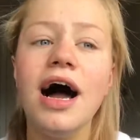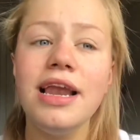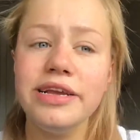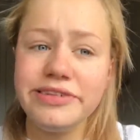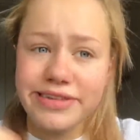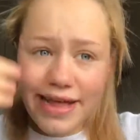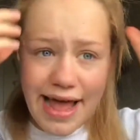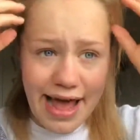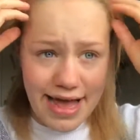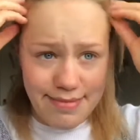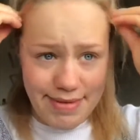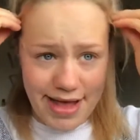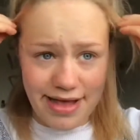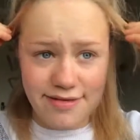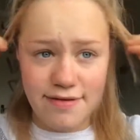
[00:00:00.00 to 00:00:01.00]
I literally hate
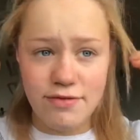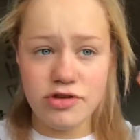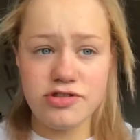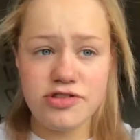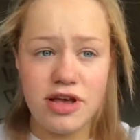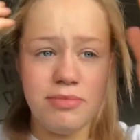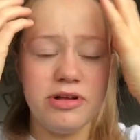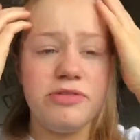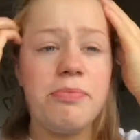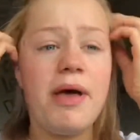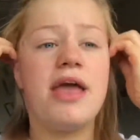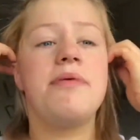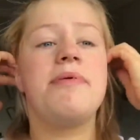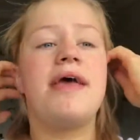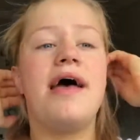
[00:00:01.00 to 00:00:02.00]
my hairs. I've got so much
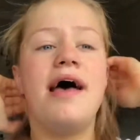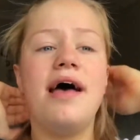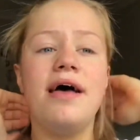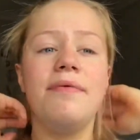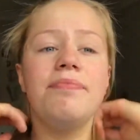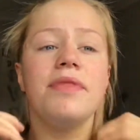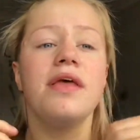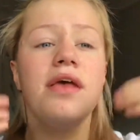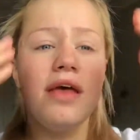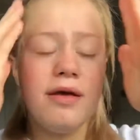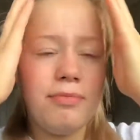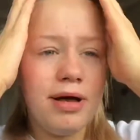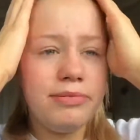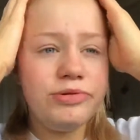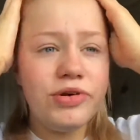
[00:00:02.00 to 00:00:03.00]
baby hair,
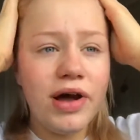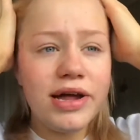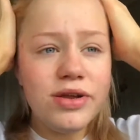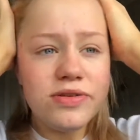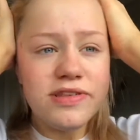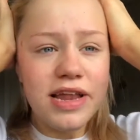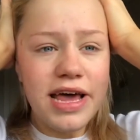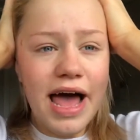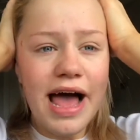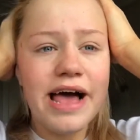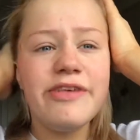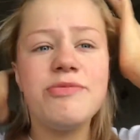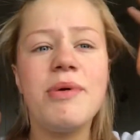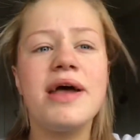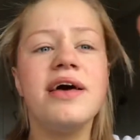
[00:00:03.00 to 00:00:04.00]
but I'm trying not to like
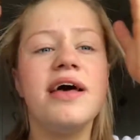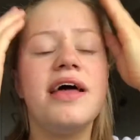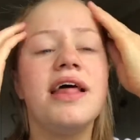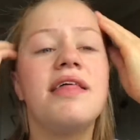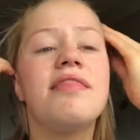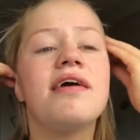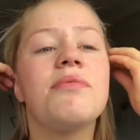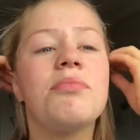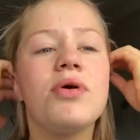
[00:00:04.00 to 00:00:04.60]
hairspray or anything